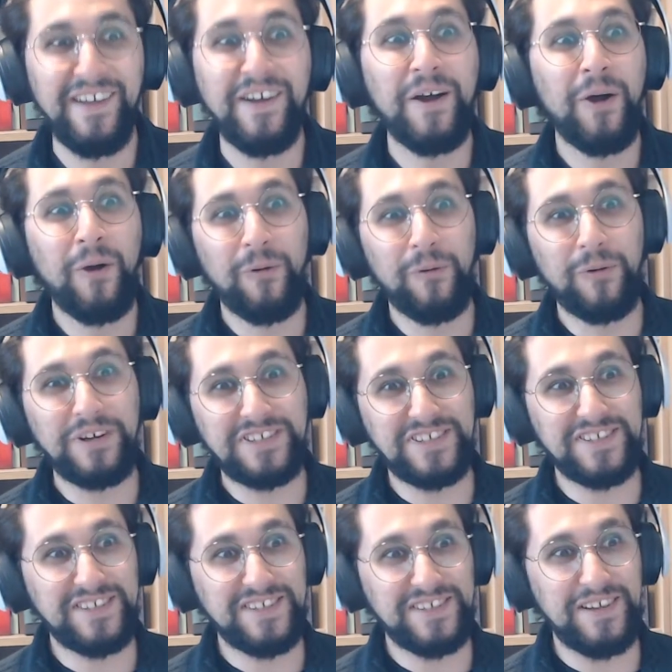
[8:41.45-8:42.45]
Which
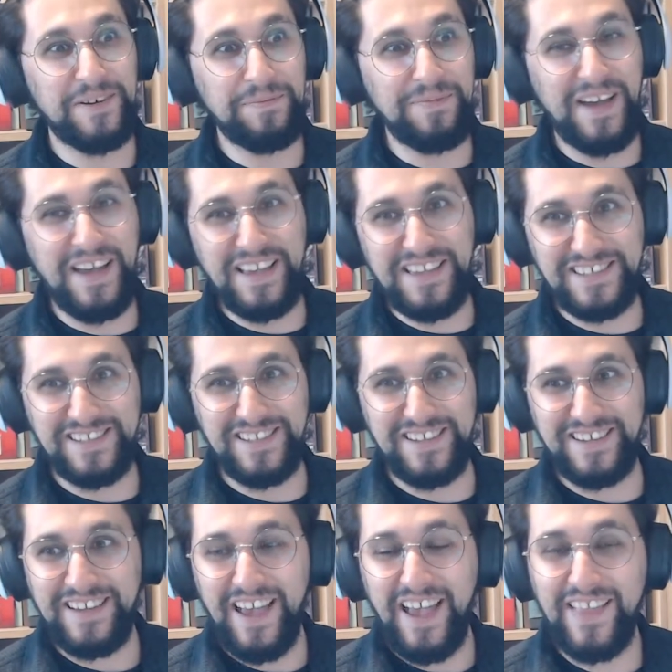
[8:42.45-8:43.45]
is
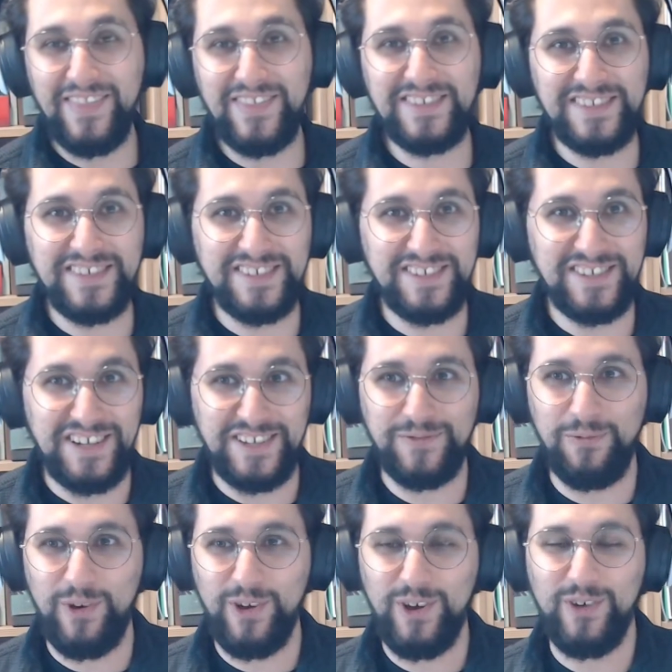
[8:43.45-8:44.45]
amazing. And this is just
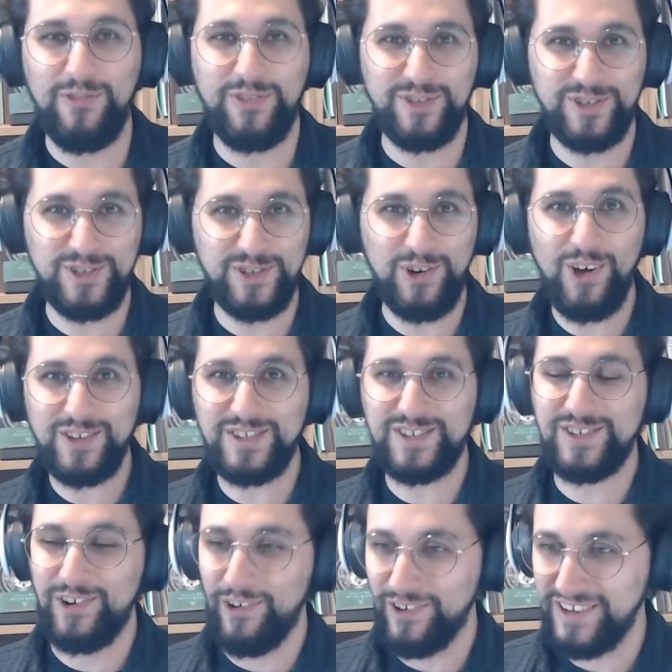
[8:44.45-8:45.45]
one of the short
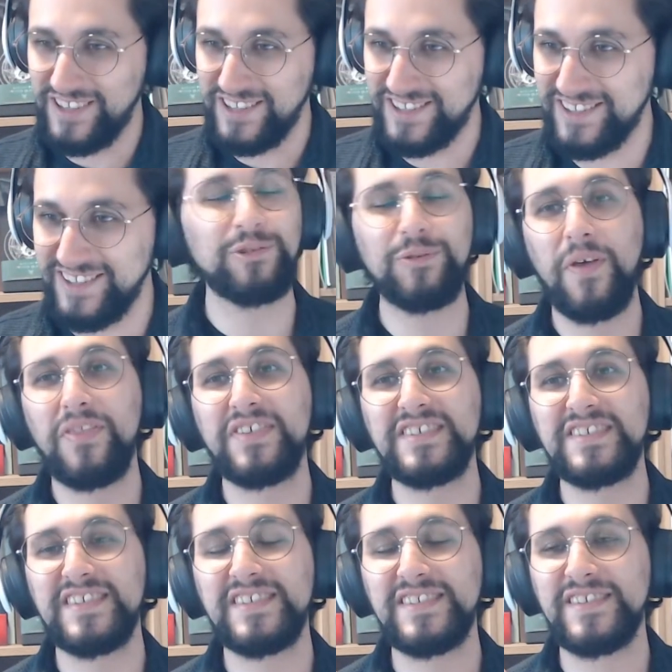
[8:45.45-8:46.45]
stories. This
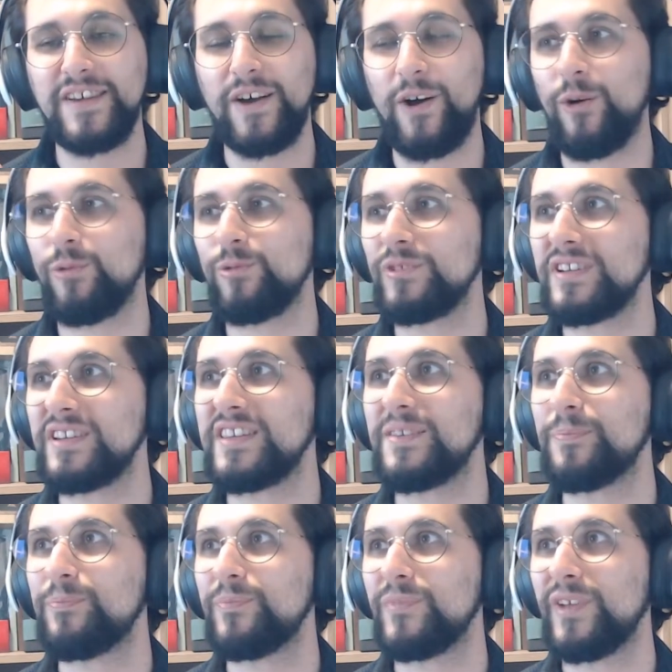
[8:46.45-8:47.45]
isn't
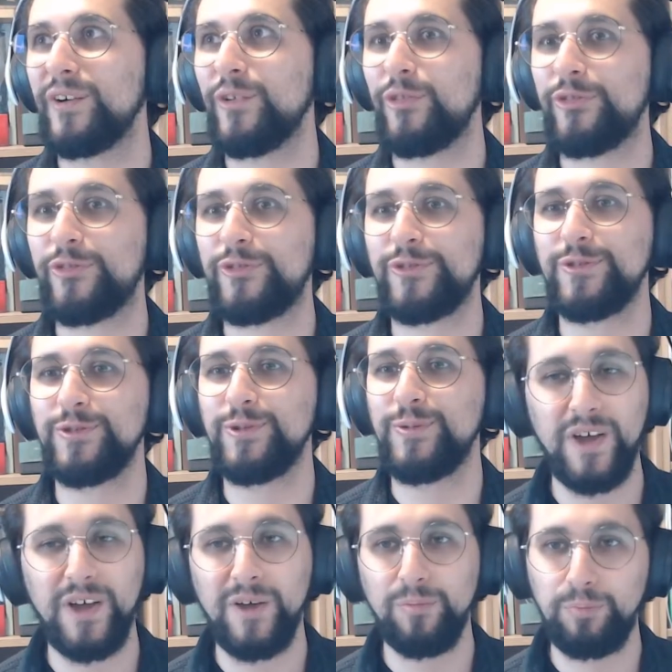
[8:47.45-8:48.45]
only through
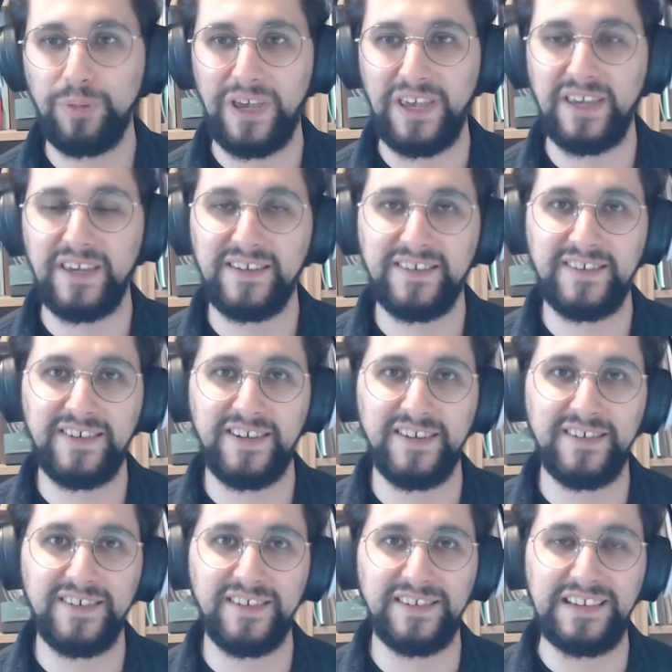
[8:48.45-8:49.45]

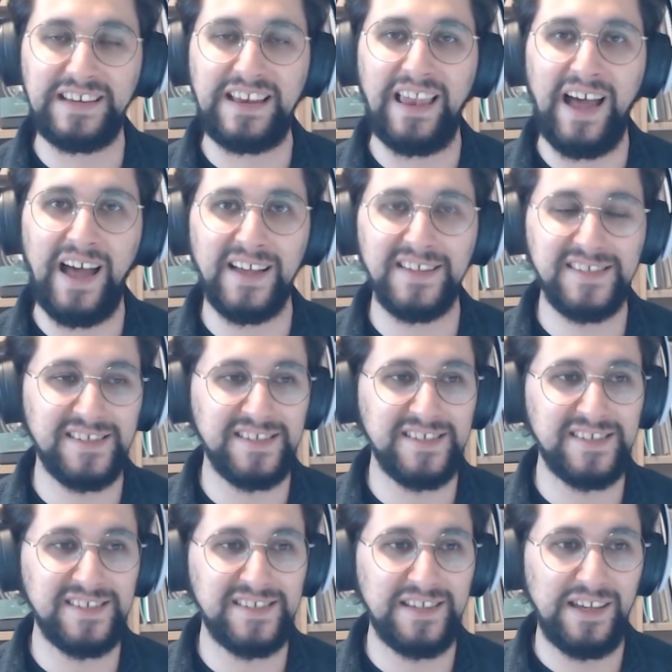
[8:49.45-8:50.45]
pink-tinted
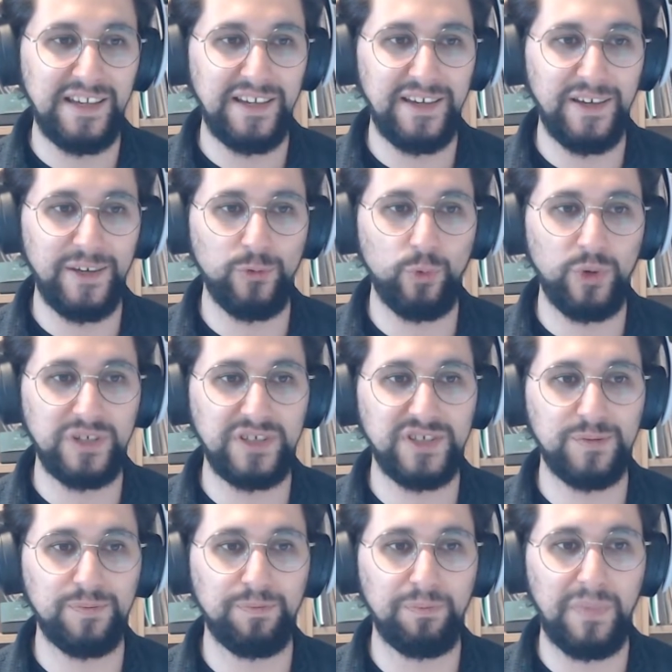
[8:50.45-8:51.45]
glasses in
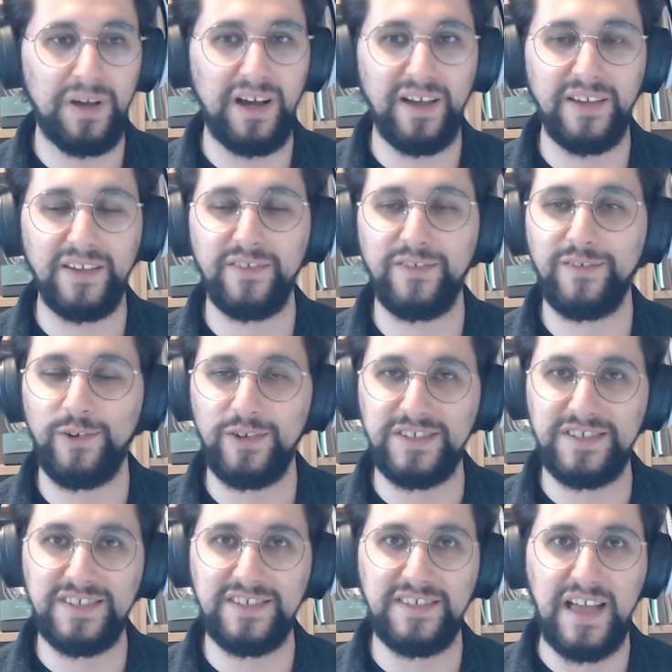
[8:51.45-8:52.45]
which my
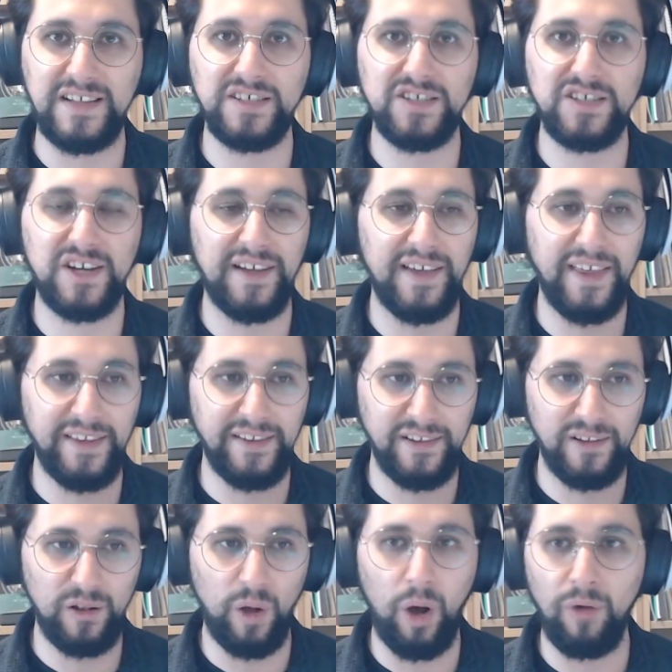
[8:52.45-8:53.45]
nostalgia and
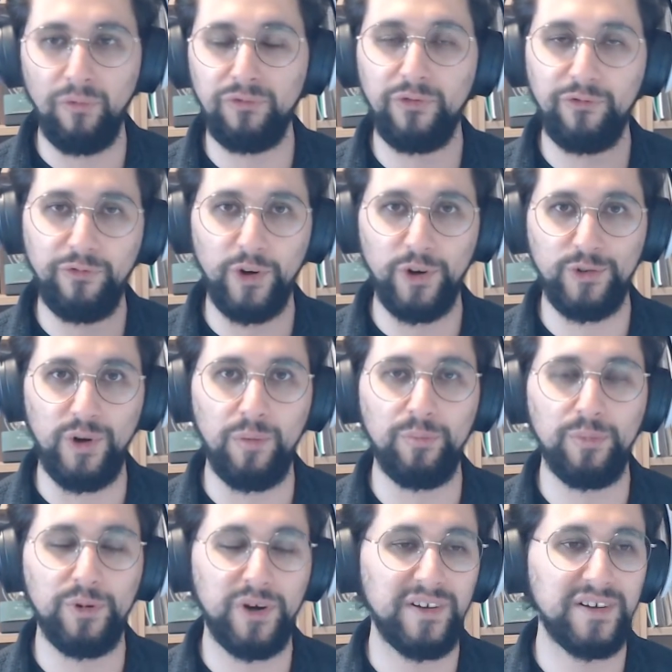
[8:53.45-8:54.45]
love for
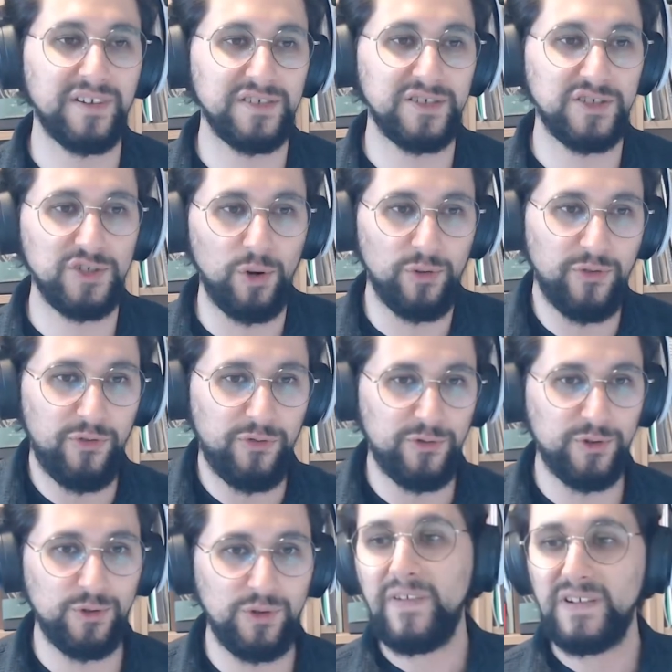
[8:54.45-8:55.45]
Grombrindal showed
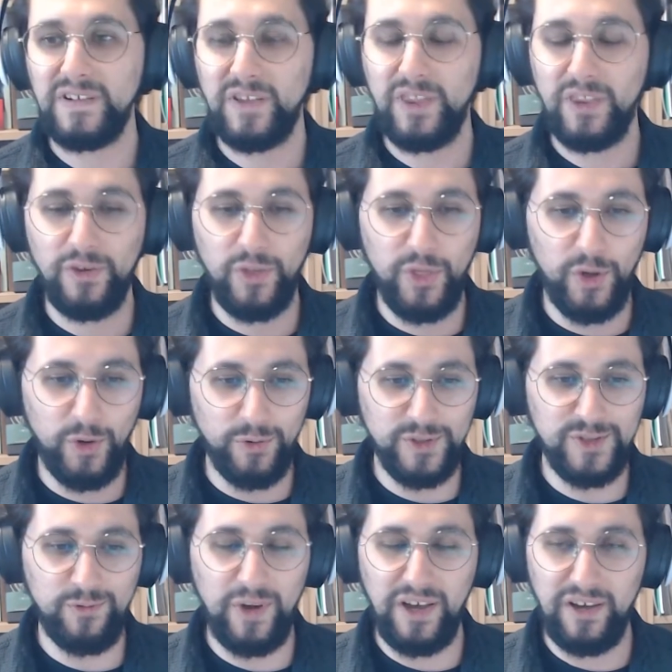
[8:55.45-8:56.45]
through.
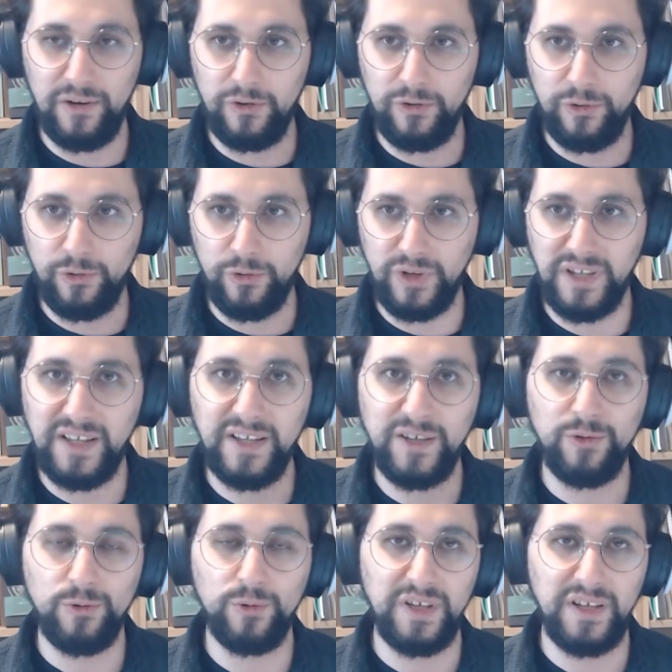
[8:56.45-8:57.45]
Those were really,
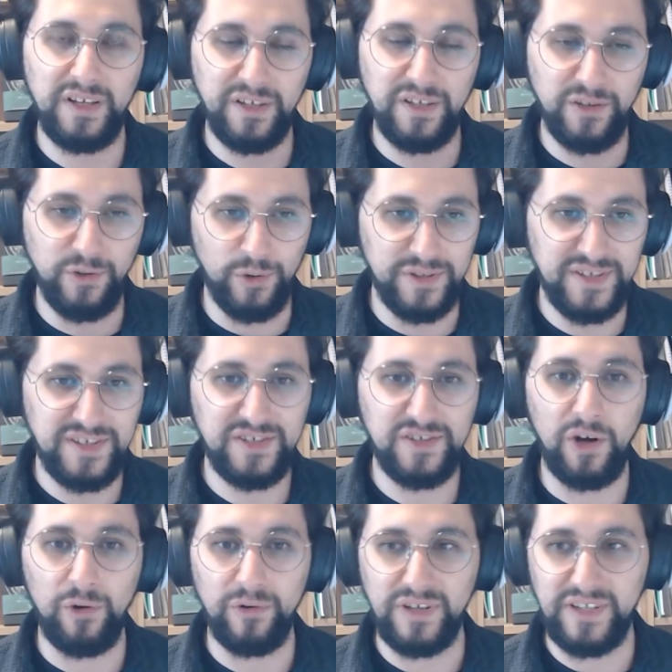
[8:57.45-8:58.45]
really good
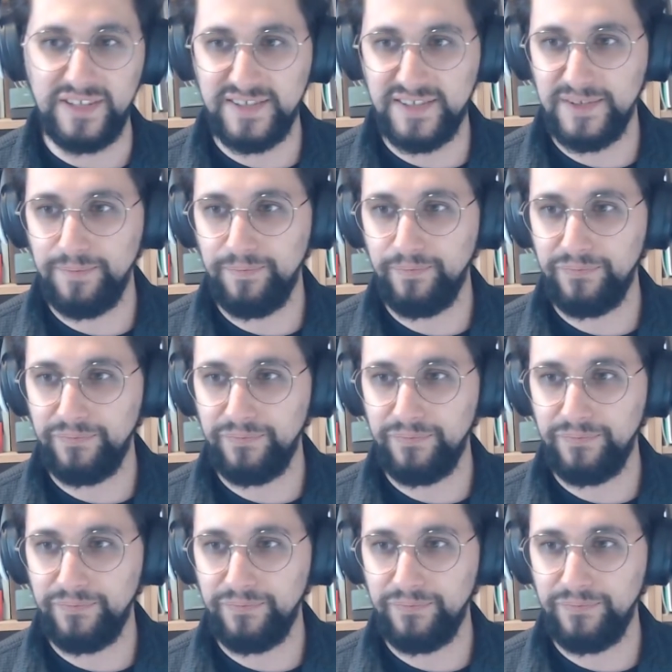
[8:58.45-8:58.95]
stories.